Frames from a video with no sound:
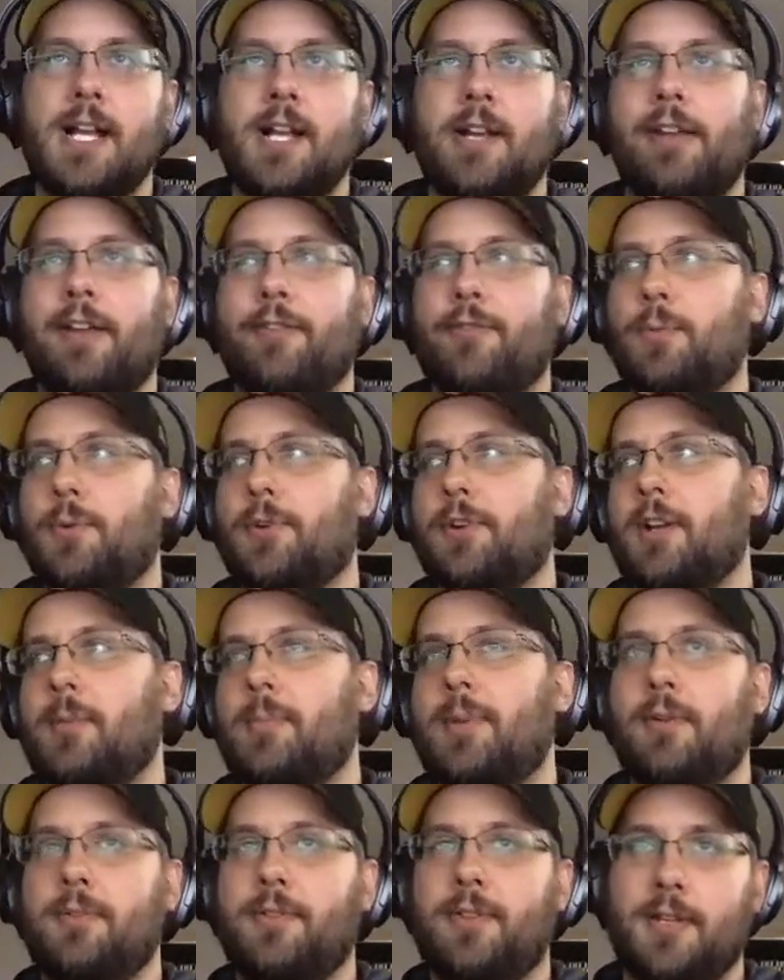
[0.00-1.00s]
You have to worry
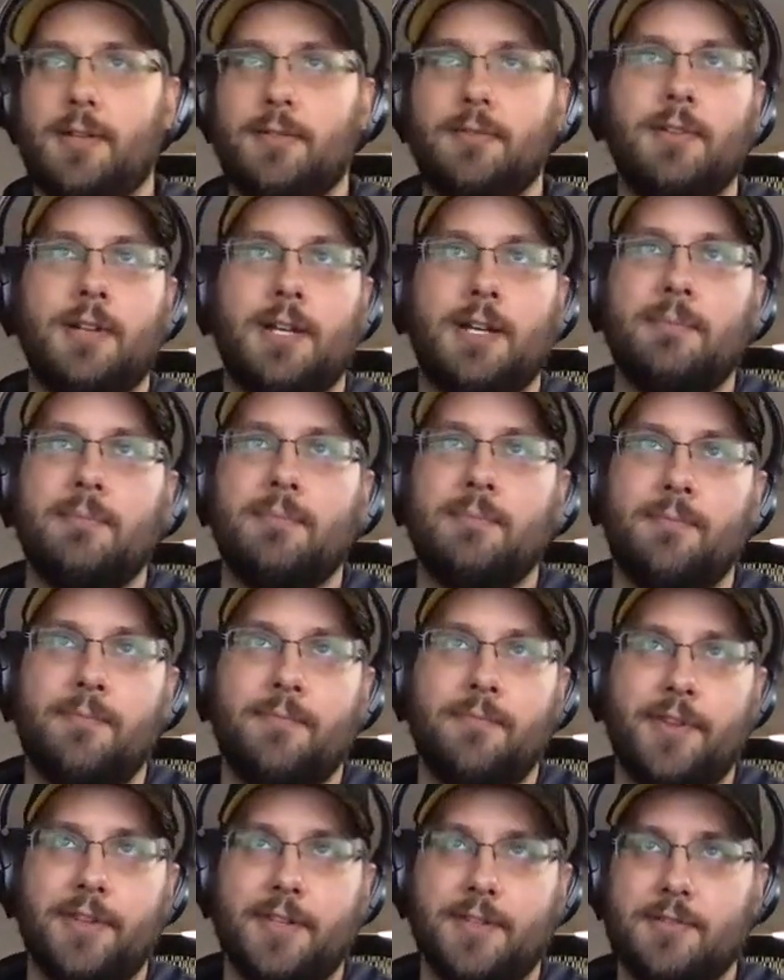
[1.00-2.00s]
about
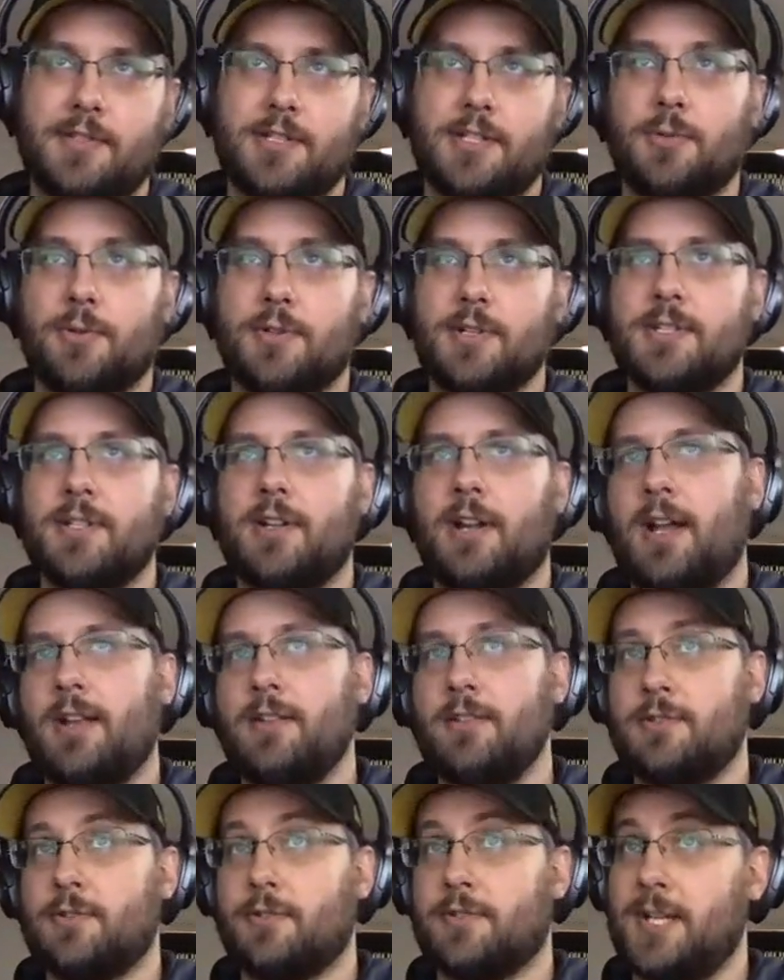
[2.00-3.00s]
the stores that
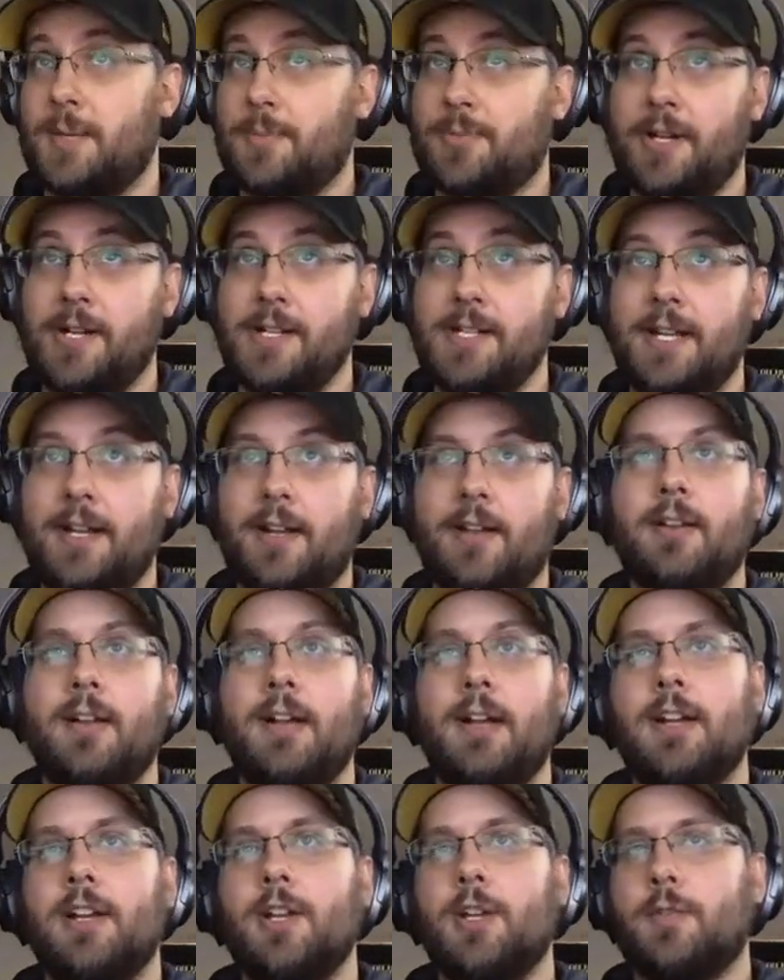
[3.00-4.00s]
store temporary data
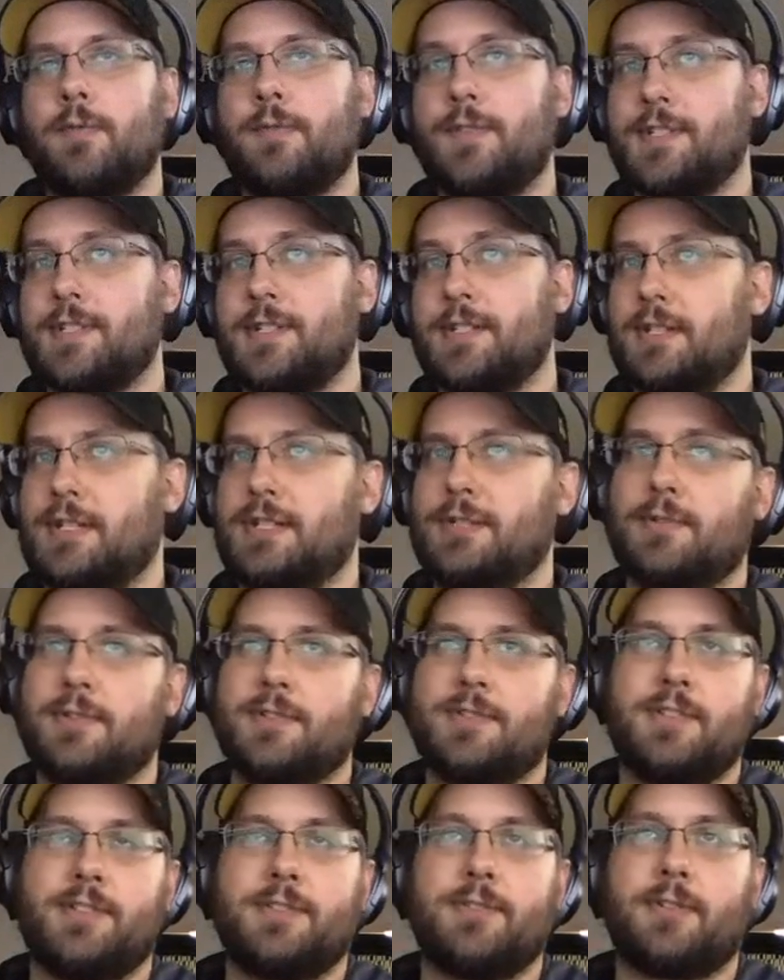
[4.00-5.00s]
versus the stores
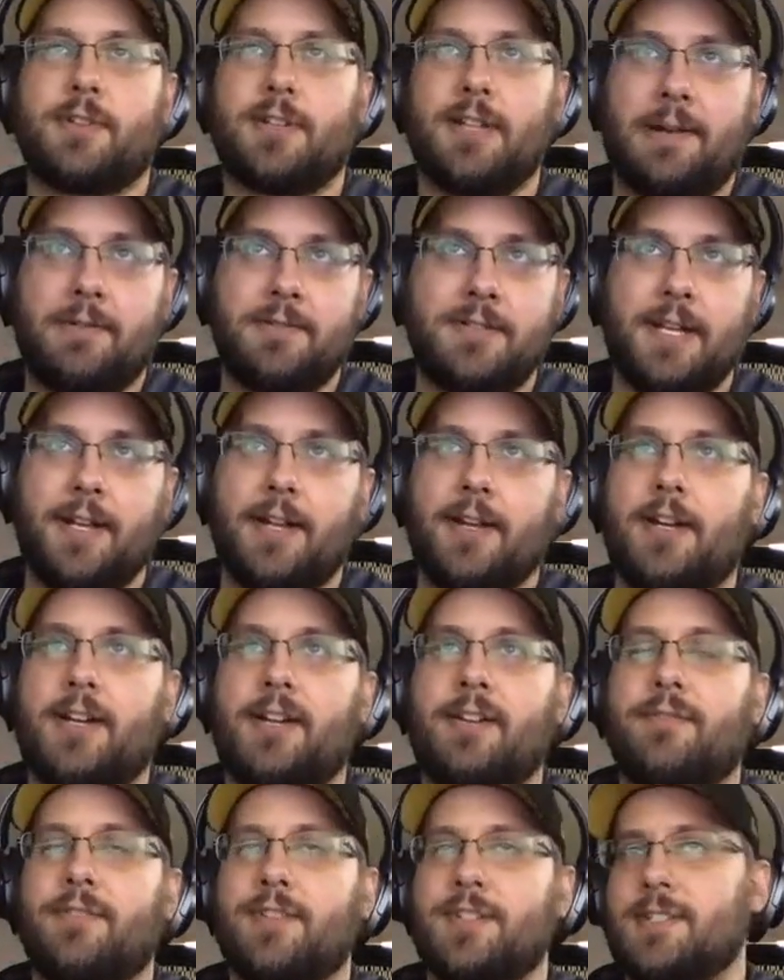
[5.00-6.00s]
that store cloud data
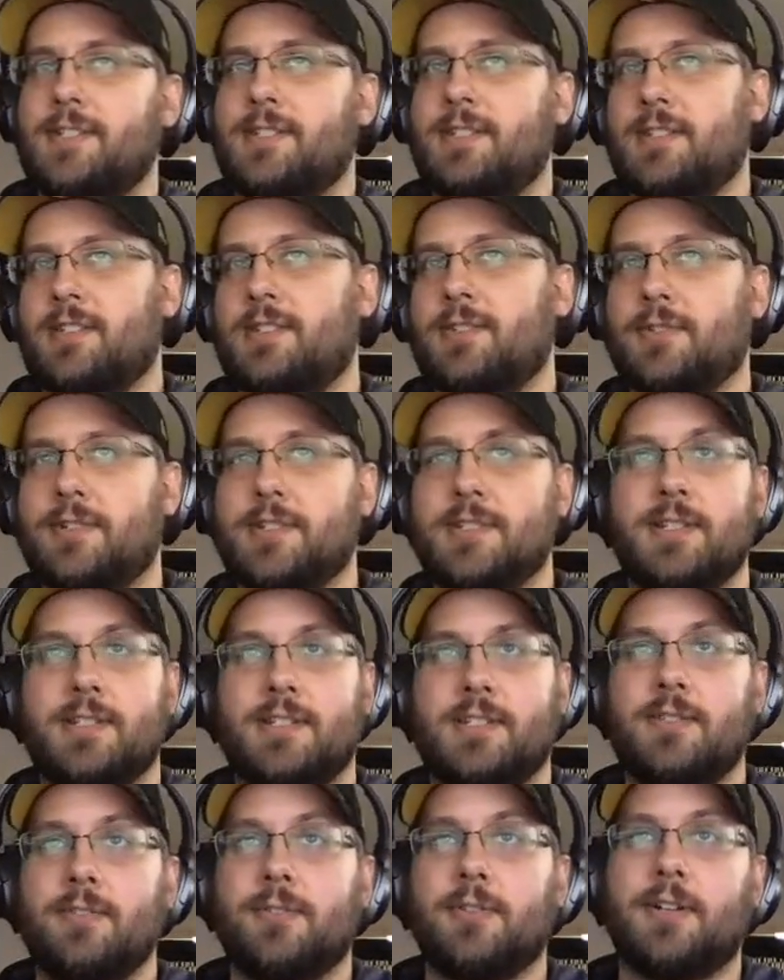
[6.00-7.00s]
versus the stores that
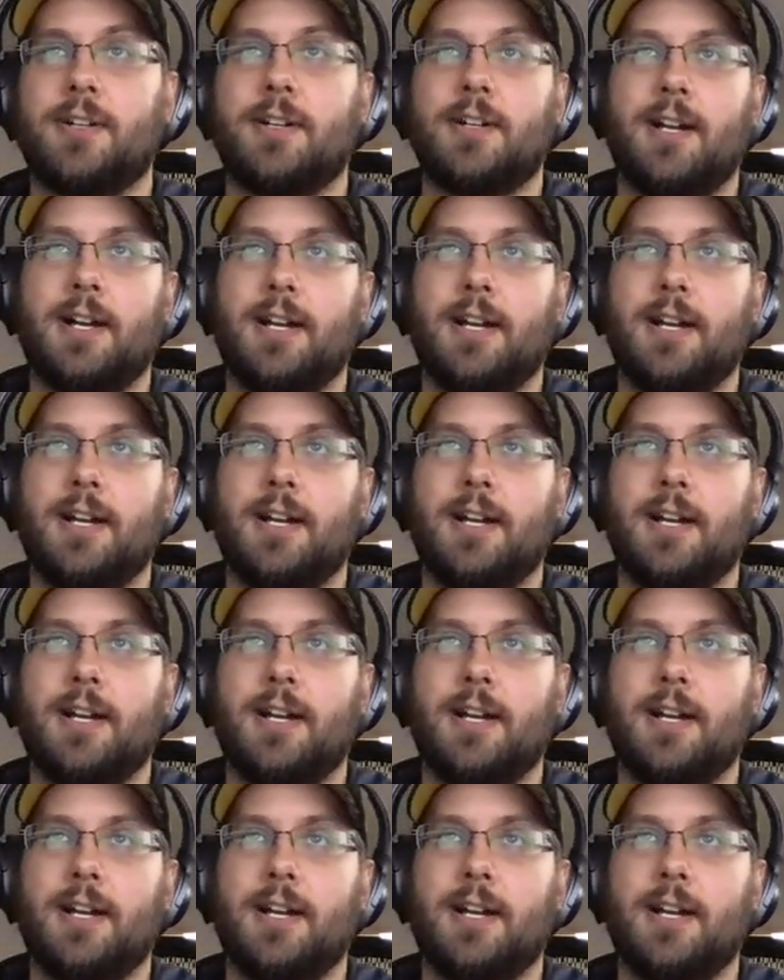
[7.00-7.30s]
store